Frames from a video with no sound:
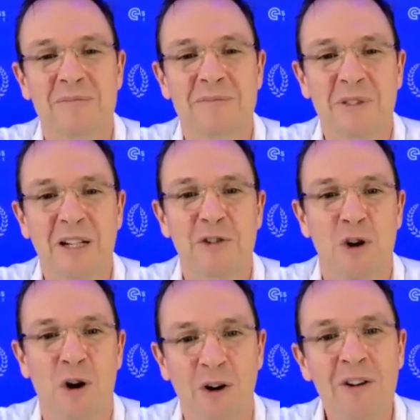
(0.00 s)

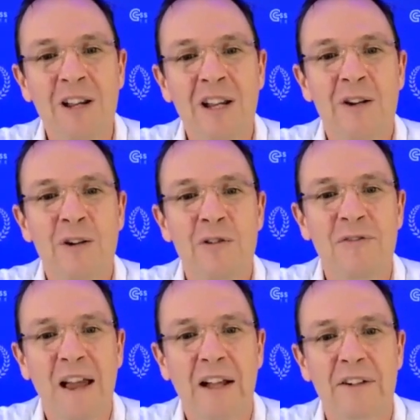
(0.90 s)
John, who
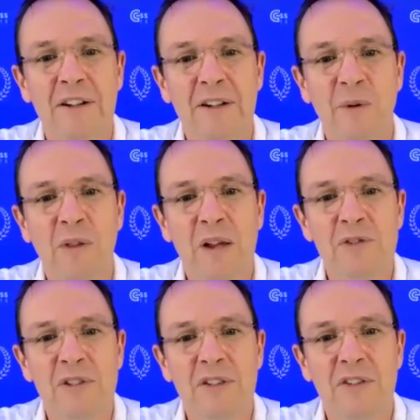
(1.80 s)
founded it all
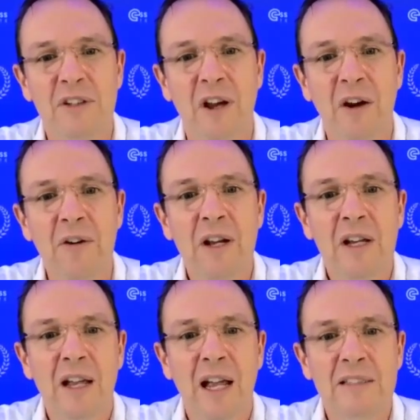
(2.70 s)
those years ago.
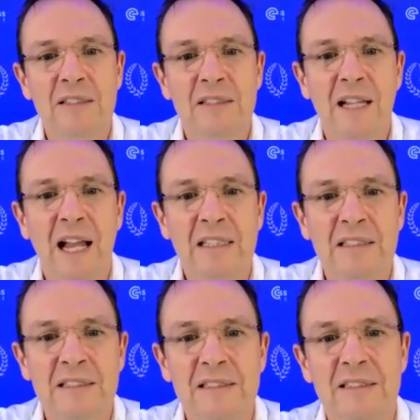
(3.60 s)
And
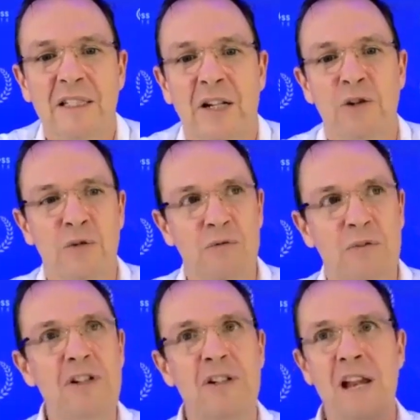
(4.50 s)
you and
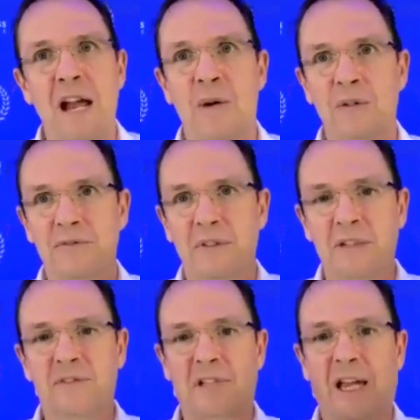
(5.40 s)
Richard now
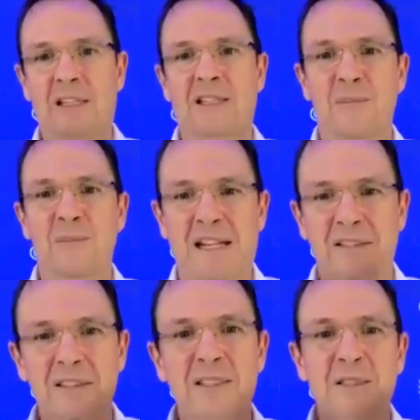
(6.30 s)
have taken the
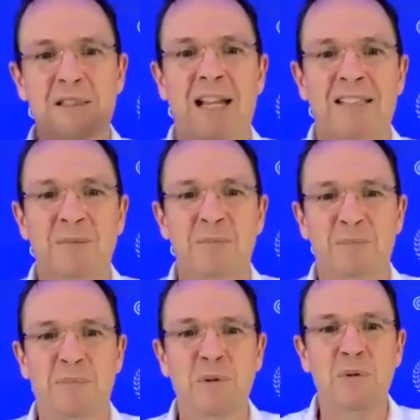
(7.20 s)
mantle and are
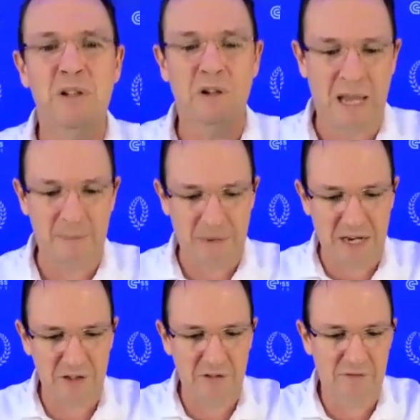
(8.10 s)
building on that
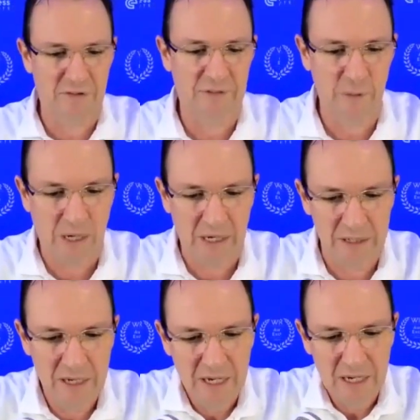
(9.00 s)
passion for everyone.
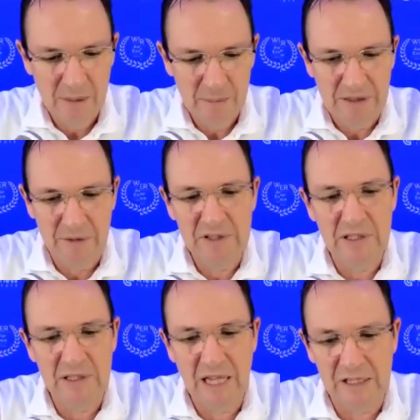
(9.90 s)
But there is
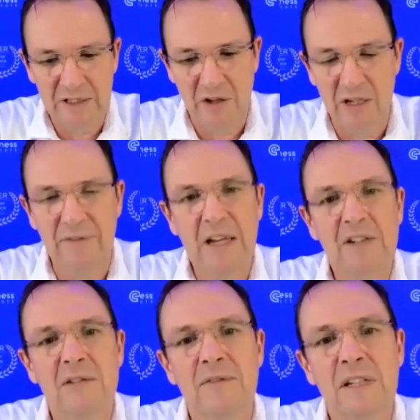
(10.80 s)
another side of
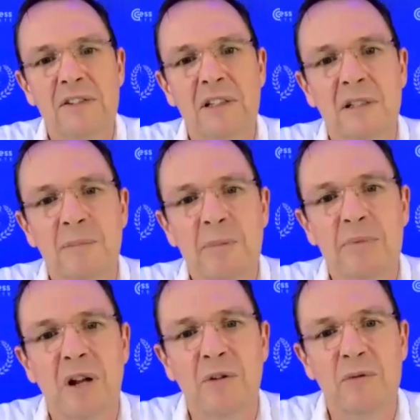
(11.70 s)
angel investing that people
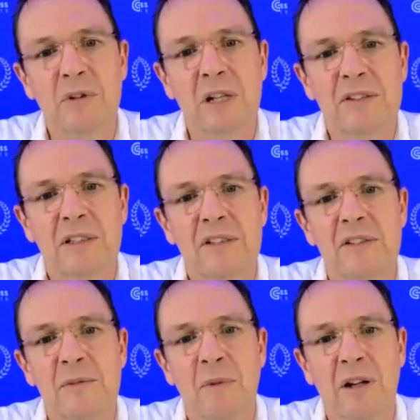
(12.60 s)
don't realize, that
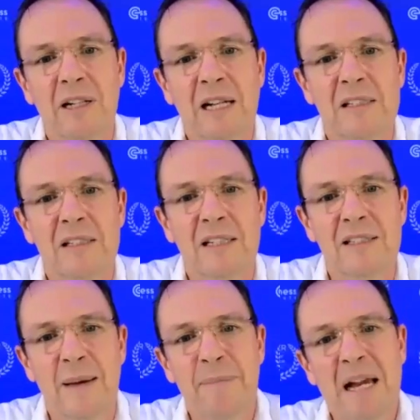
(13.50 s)
listeners might not understand. It's
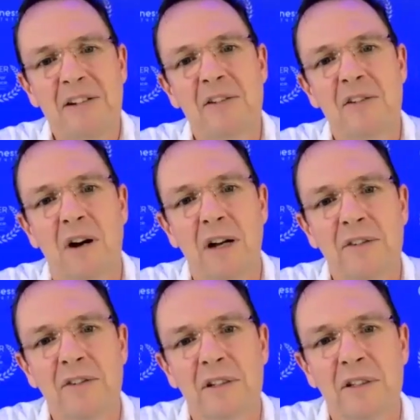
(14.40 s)
that passion side,
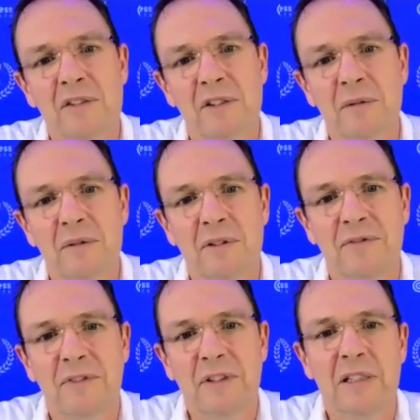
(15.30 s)
isn't it? It's the
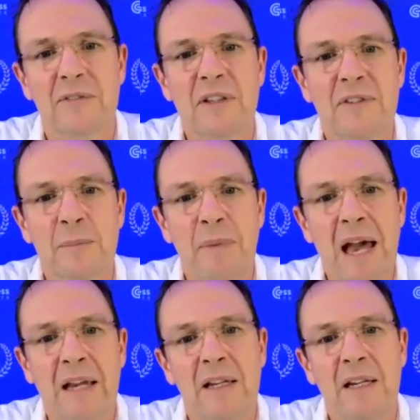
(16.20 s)
feeling of giving
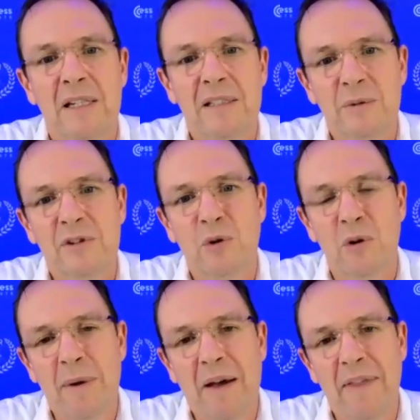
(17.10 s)
back. Do you want to talk
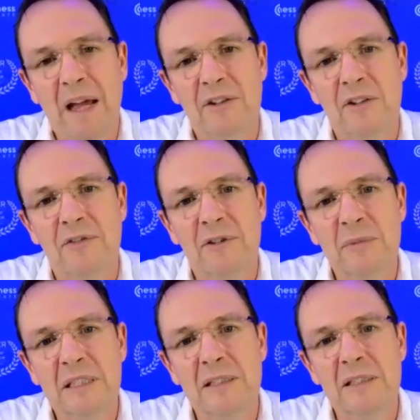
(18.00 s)
about that just for a minute?